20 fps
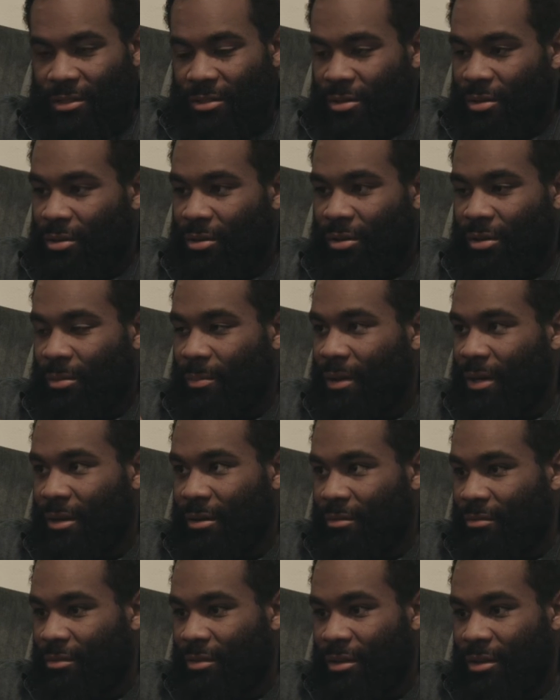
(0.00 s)
It's all
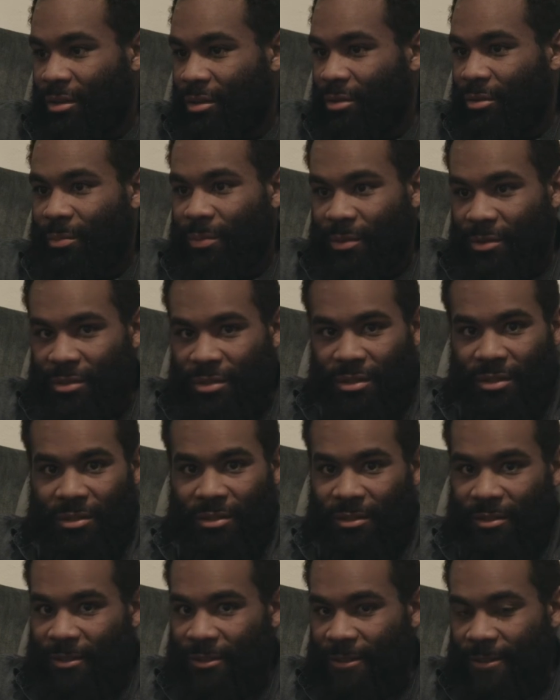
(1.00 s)
about the other
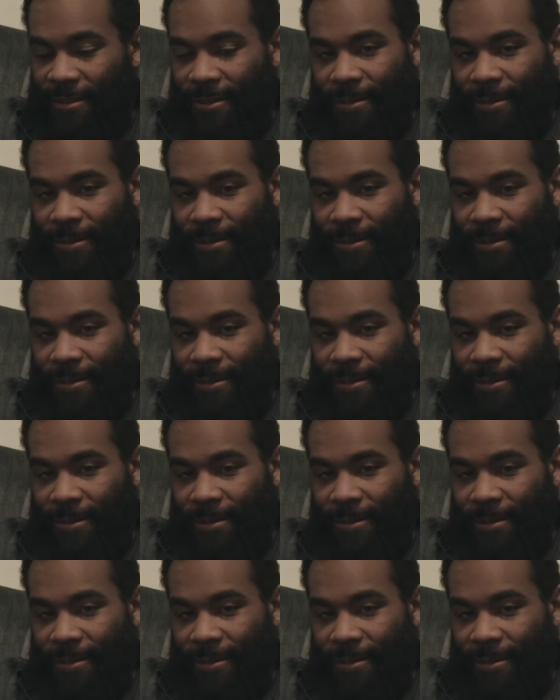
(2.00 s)
person.